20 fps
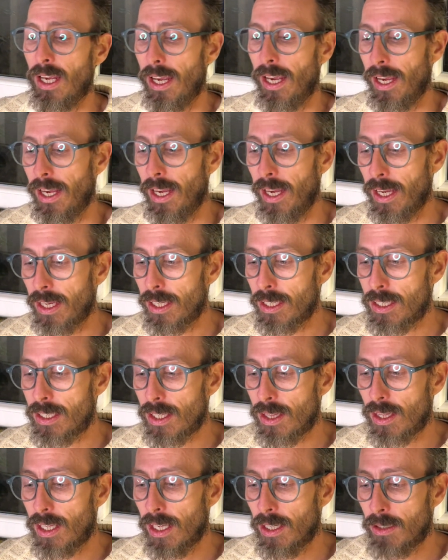And
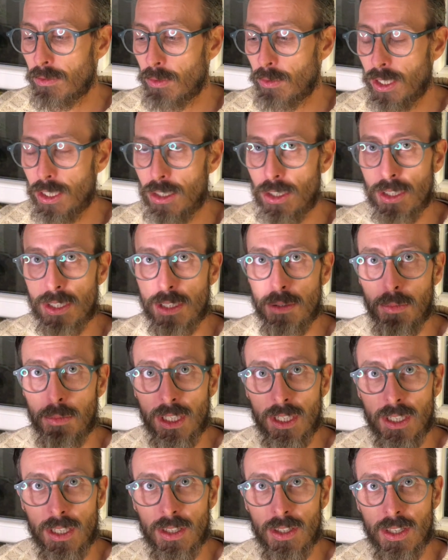then we just
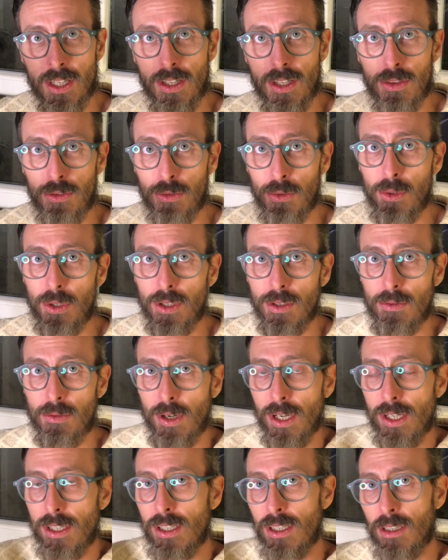immediately threw it
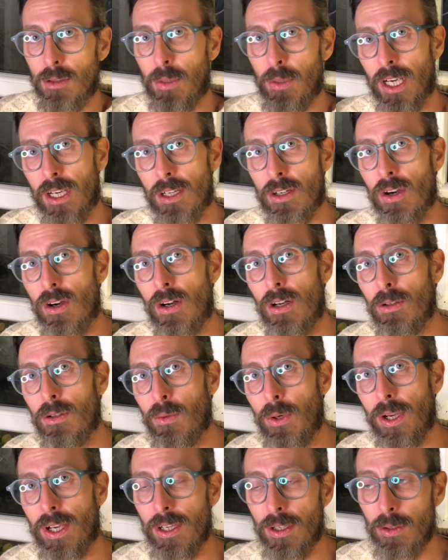right in the back
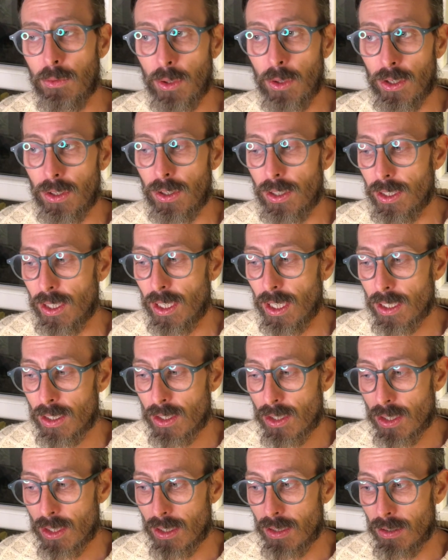hallway where it
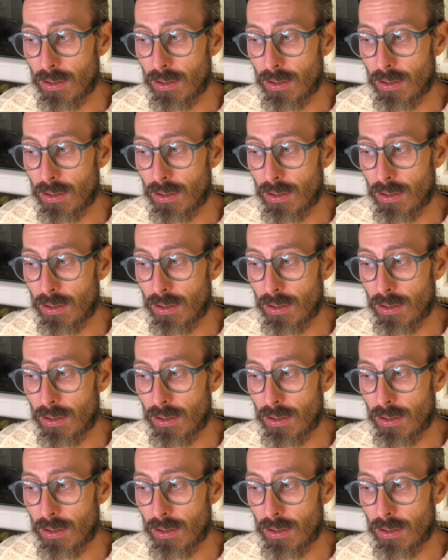gets